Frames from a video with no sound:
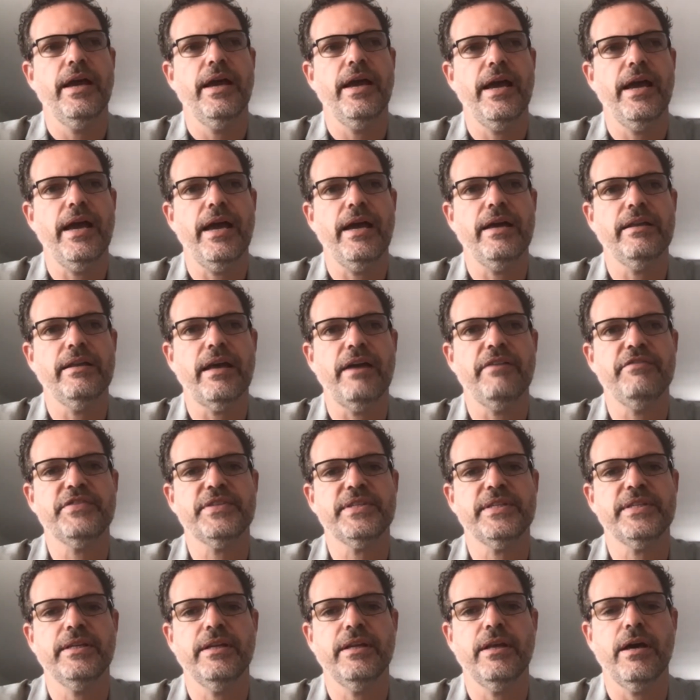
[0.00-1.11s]
And I've
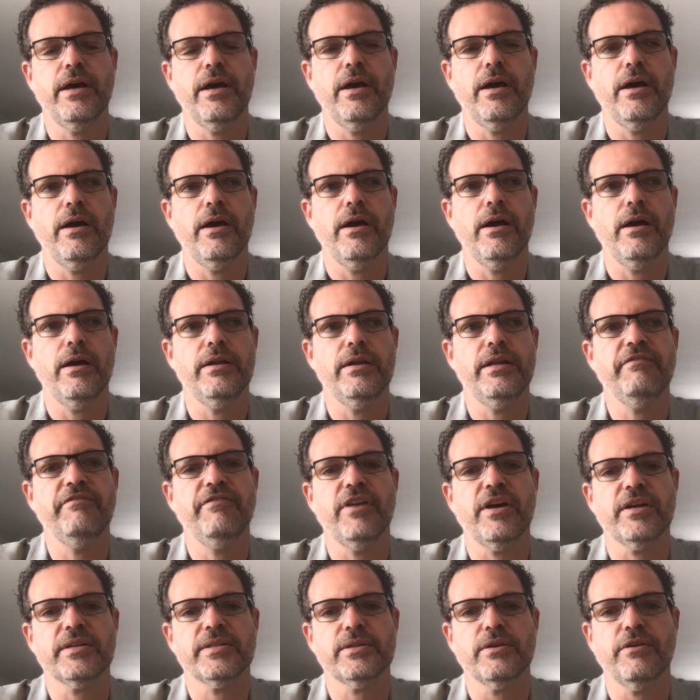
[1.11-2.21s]
seen an
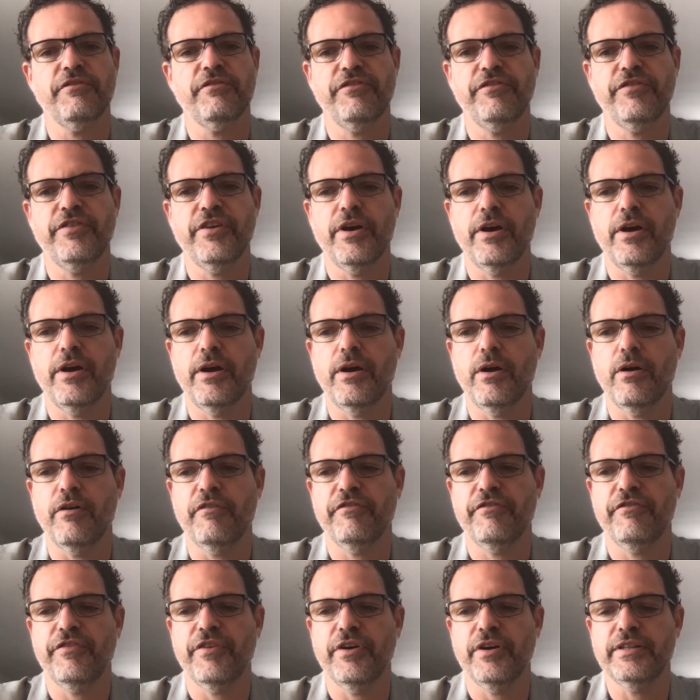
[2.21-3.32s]
influx of
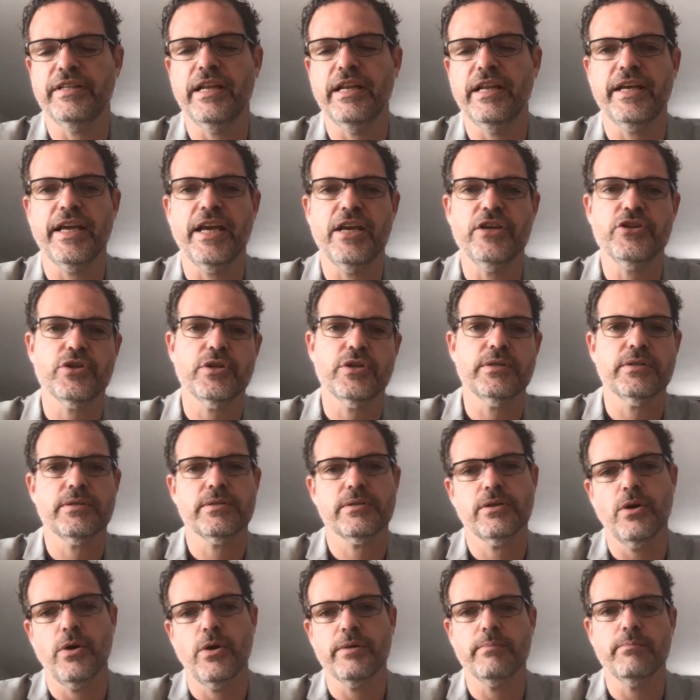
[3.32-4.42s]
delegations
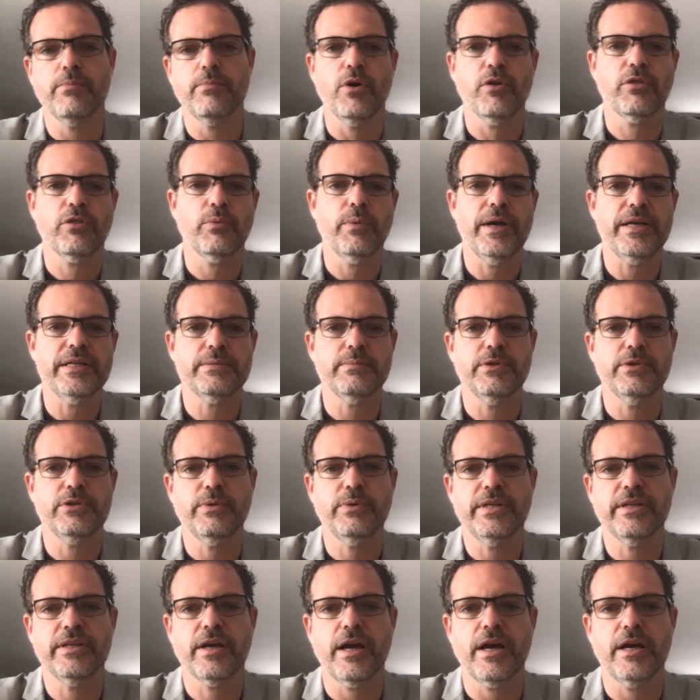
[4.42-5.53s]
going both ways
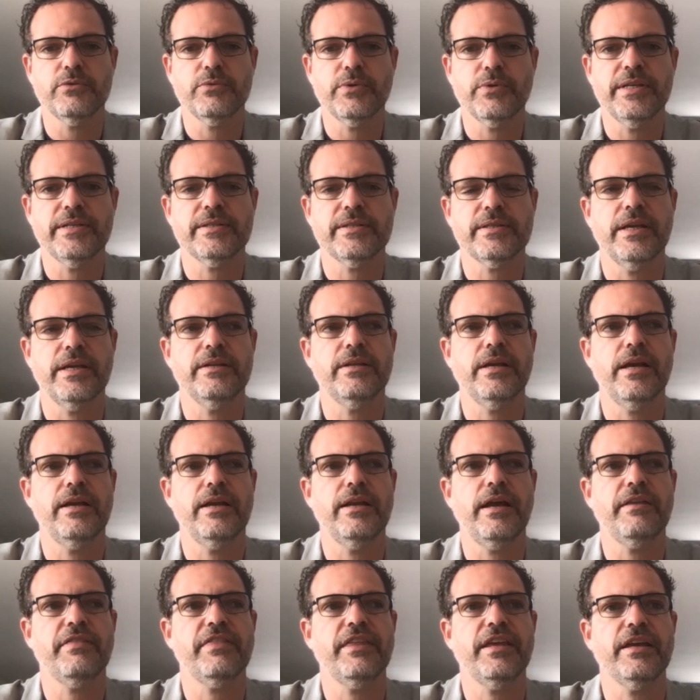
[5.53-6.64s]
between the countries, and
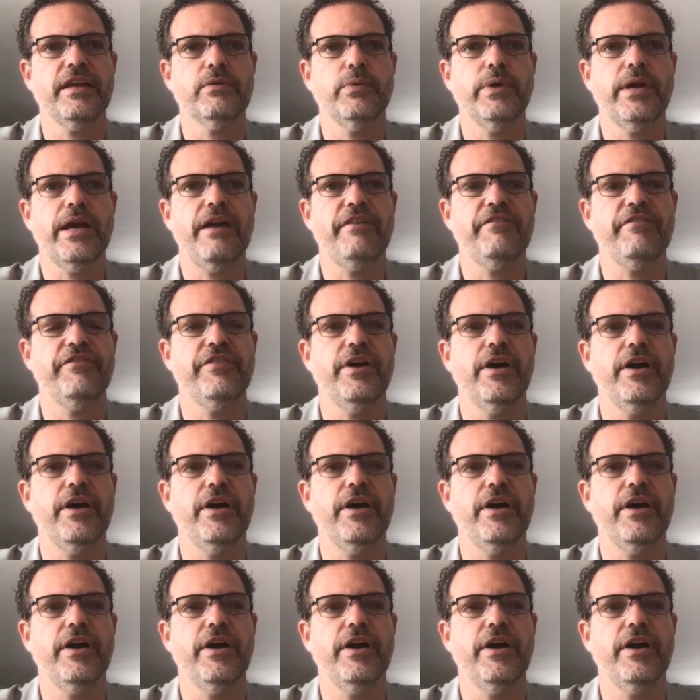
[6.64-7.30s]
I think we have